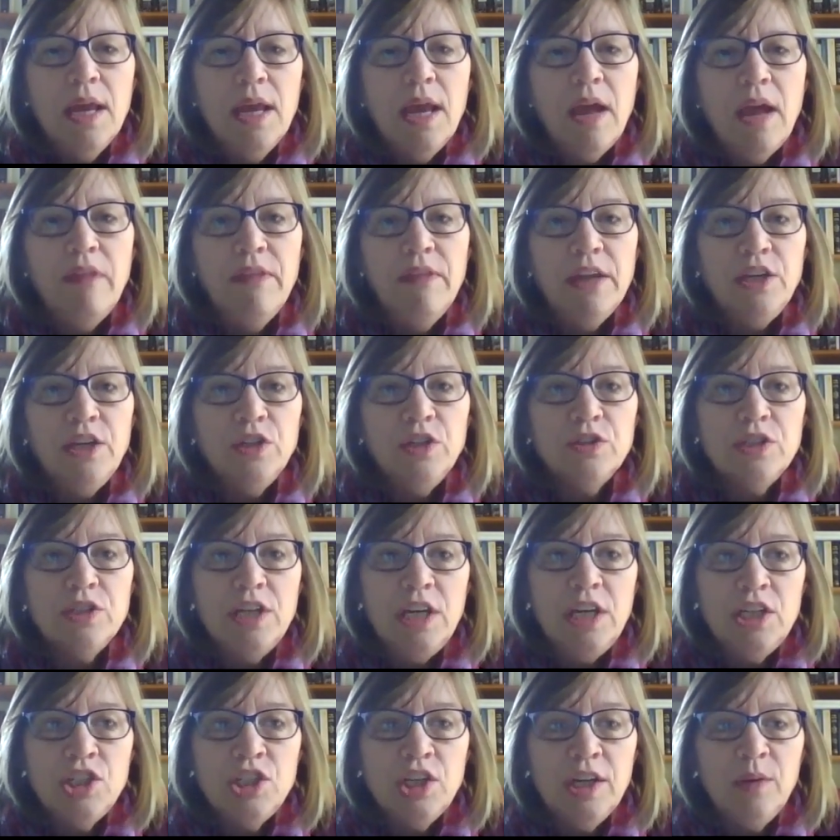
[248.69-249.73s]
And then your
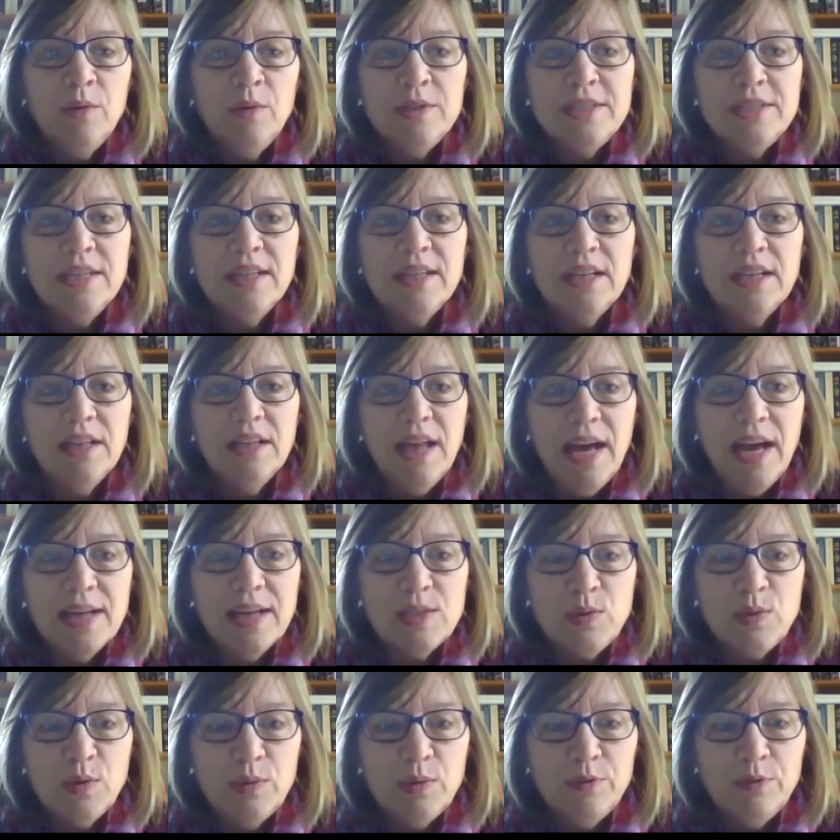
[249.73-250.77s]
teaching was in the
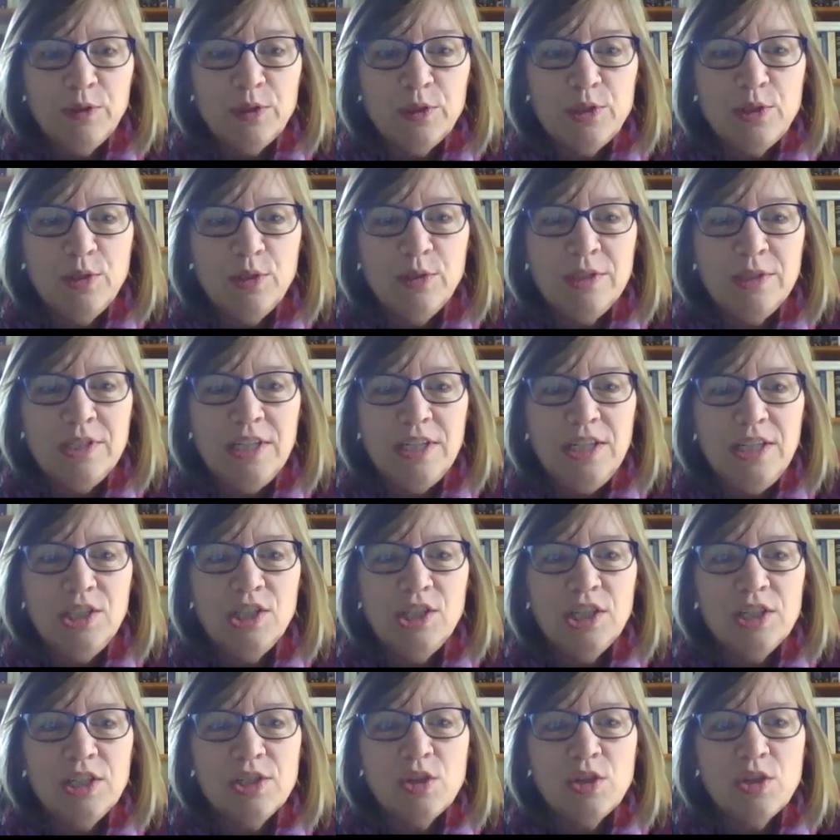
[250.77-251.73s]
classroom for student teaching.